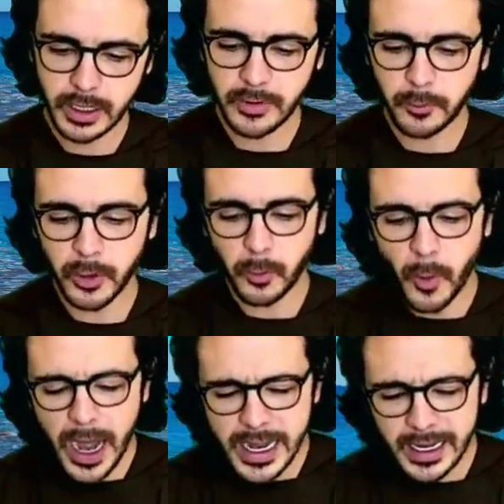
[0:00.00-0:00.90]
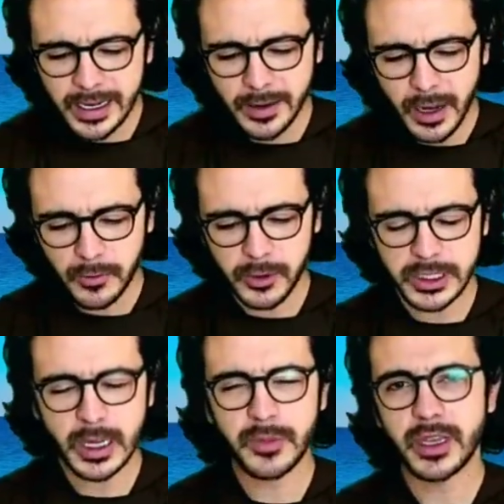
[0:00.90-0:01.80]
If we're waiting for
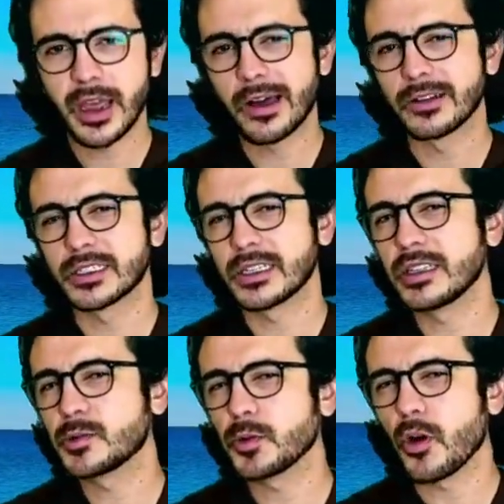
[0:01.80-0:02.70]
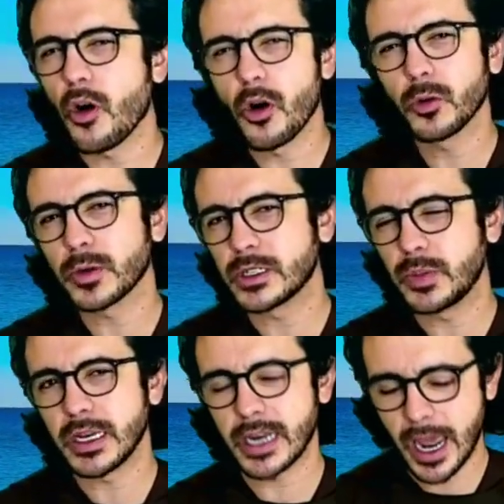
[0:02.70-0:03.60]
something else, and this will always
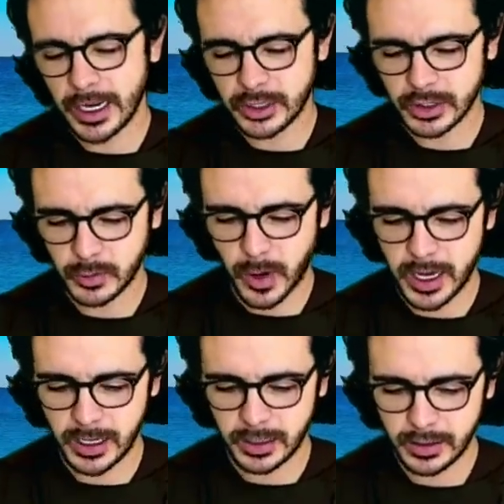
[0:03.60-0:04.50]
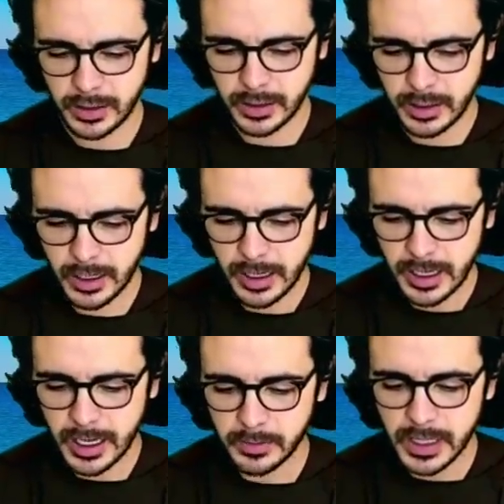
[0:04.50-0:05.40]
be an anxious waiting,
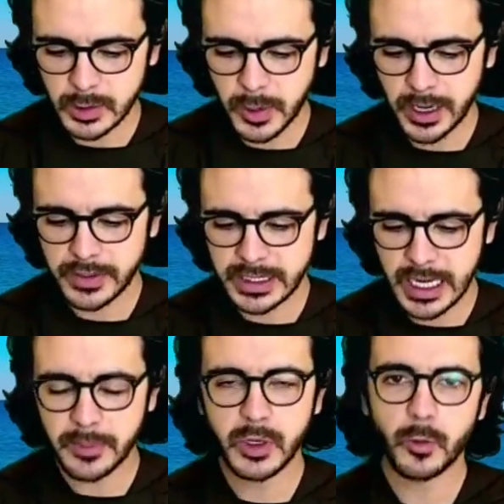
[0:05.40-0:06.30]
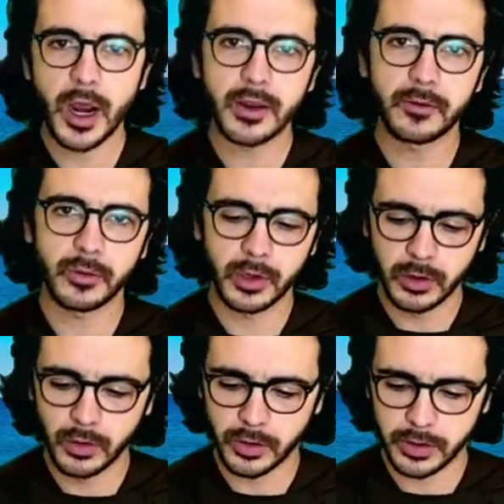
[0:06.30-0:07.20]
it means we have stepped away from the
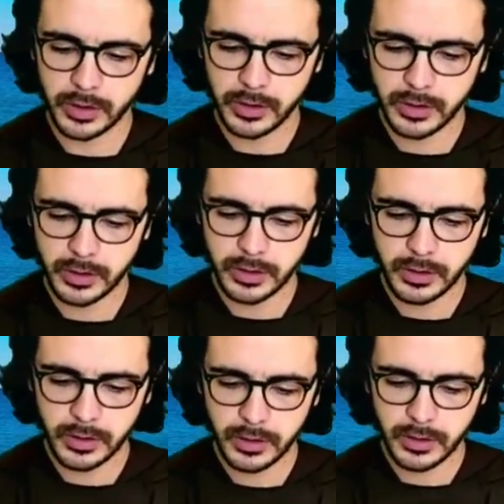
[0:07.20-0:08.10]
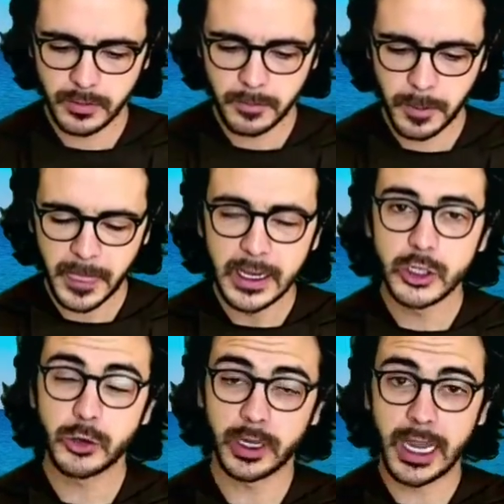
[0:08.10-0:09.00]
Lord.
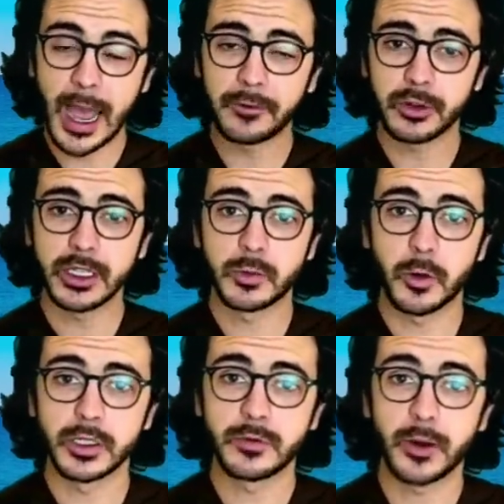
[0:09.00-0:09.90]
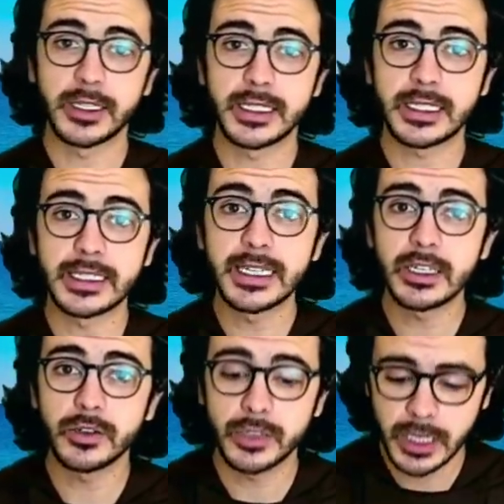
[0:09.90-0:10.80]
Shortly after these words, Francis
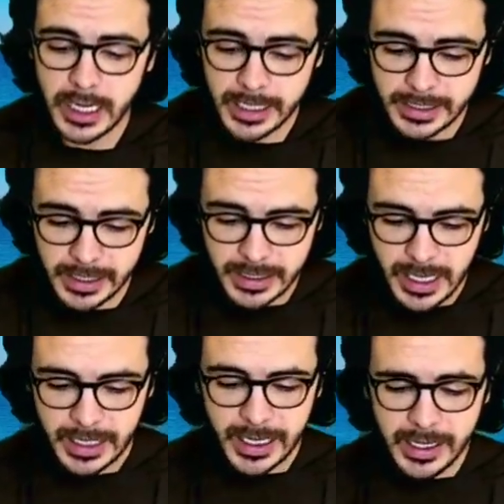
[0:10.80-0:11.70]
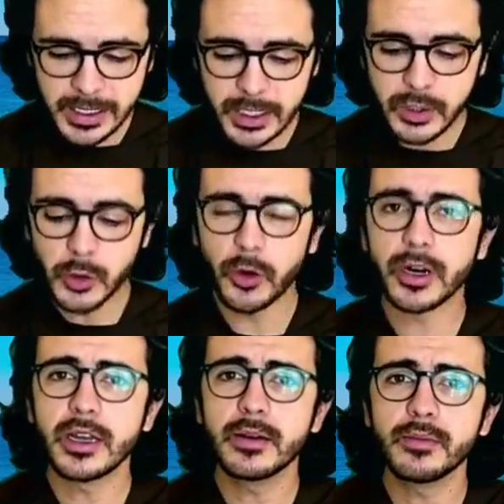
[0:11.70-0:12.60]
continues. He says, Let us
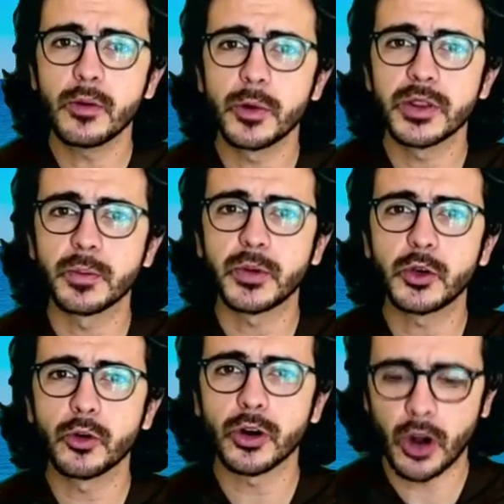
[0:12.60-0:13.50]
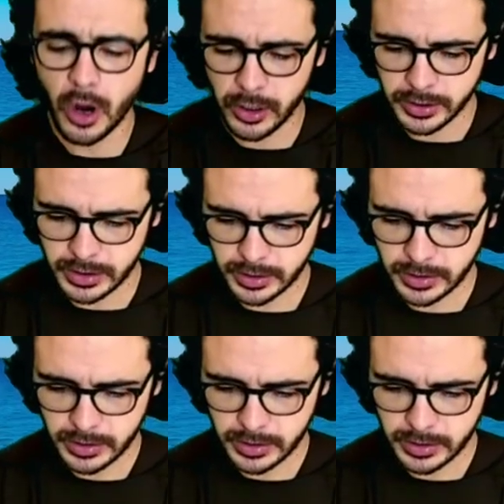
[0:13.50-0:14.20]
adore Him with a pure heart.